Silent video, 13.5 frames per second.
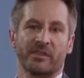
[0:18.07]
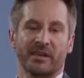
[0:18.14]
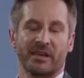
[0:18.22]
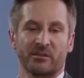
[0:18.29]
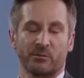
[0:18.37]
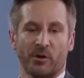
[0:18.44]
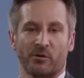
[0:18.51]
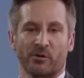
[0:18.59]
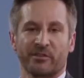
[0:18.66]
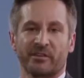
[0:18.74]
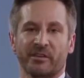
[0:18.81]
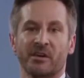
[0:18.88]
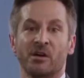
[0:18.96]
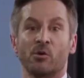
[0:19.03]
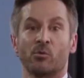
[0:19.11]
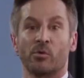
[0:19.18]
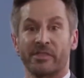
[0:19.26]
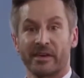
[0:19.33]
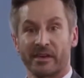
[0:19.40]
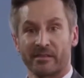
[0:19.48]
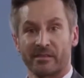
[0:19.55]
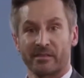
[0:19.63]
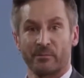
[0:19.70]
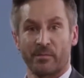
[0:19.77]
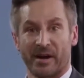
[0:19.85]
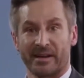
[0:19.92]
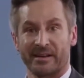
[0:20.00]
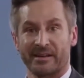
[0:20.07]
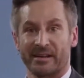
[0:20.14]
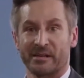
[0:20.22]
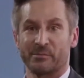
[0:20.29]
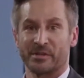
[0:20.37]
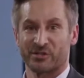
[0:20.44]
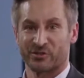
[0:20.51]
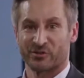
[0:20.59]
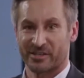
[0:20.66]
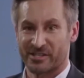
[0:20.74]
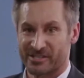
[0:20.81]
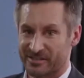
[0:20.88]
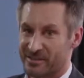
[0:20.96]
and democracy within the Biden administration.